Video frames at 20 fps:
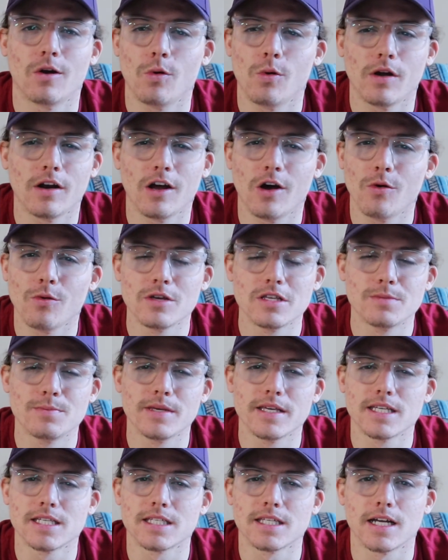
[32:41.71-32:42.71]
I don't want to
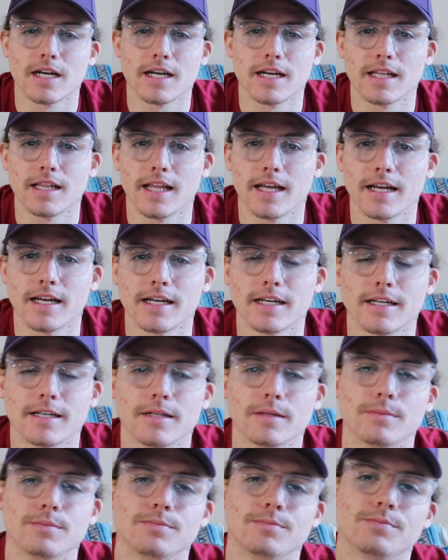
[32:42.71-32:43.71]
always be stuck in like
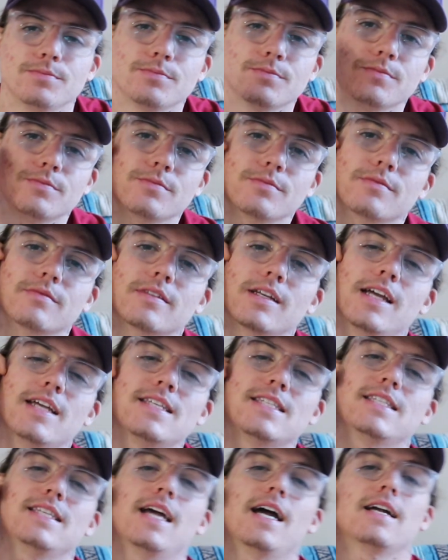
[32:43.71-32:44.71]
a
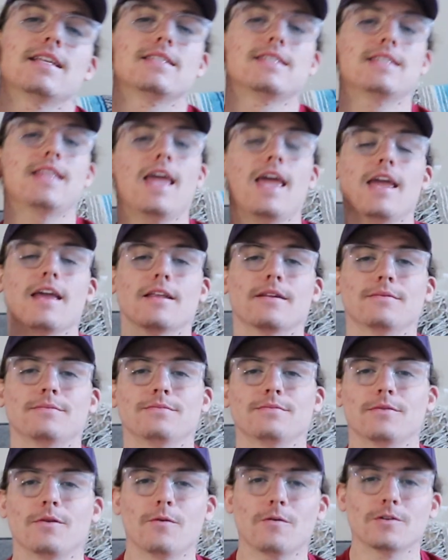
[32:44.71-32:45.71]
sad
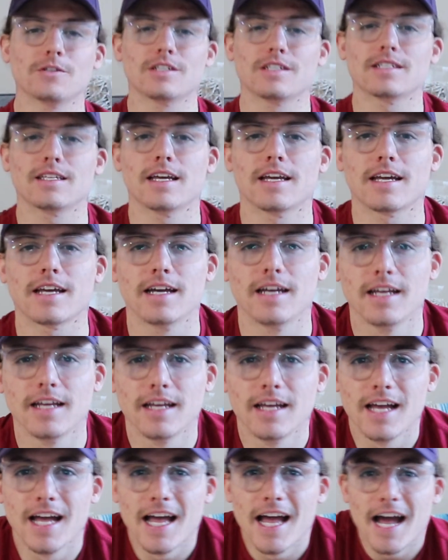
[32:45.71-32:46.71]
state, or just like
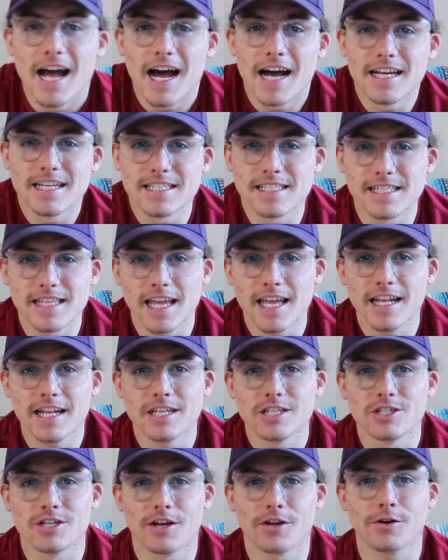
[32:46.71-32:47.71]
a
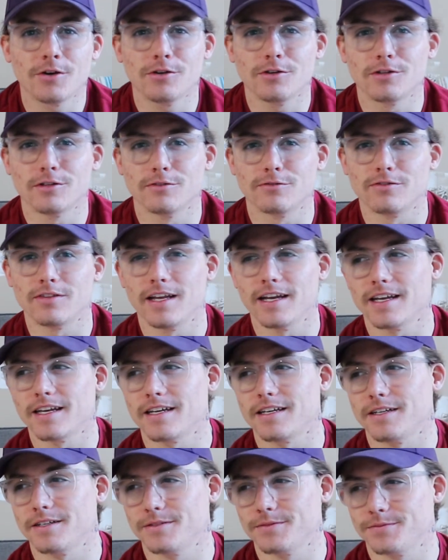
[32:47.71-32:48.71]
state in general of
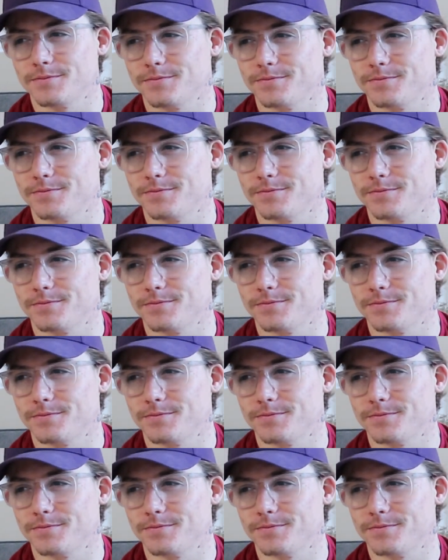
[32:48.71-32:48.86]
like